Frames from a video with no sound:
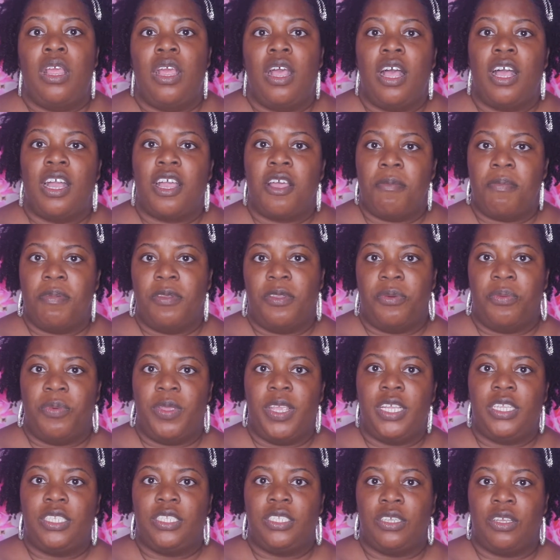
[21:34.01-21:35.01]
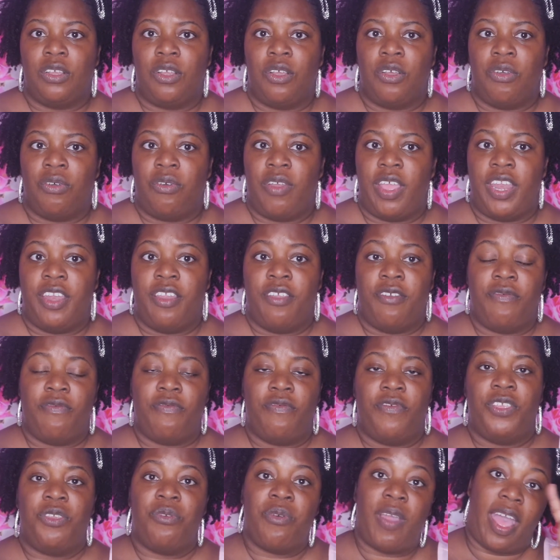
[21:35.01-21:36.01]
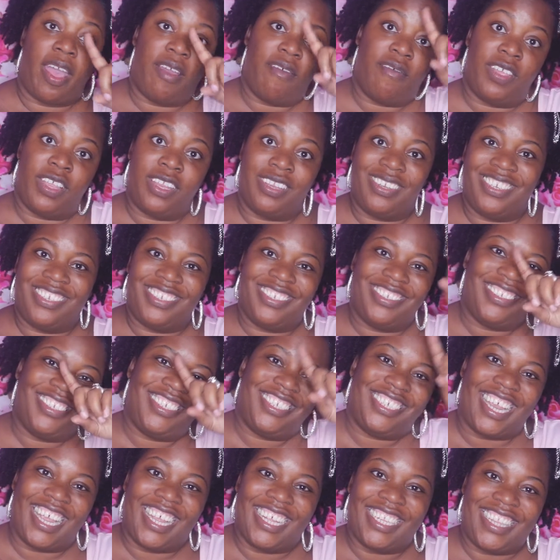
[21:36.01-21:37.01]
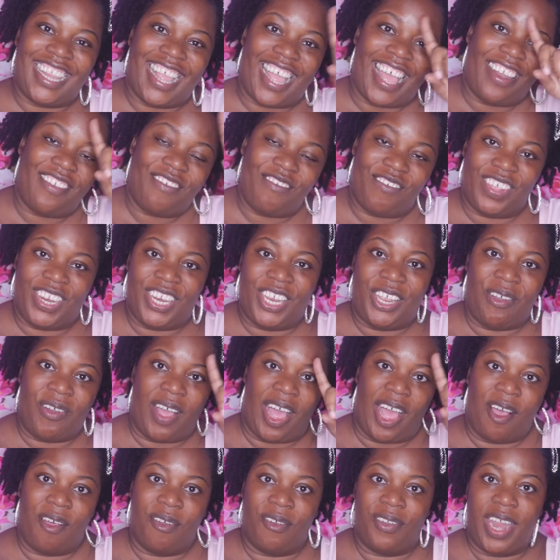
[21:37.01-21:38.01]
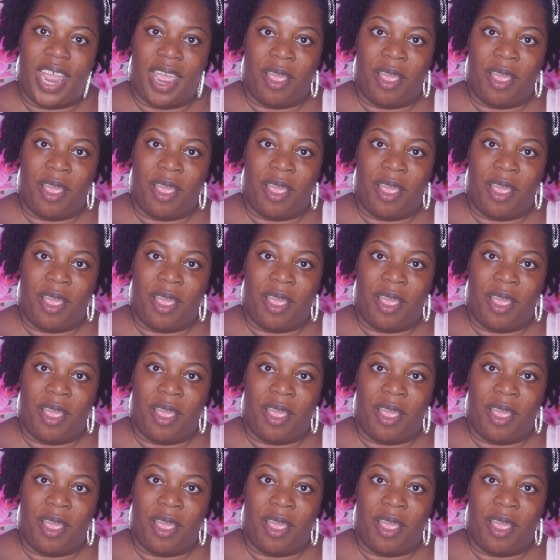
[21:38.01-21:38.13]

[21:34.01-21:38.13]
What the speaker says: a couple of weeks ago, and if you haven't checked that video out,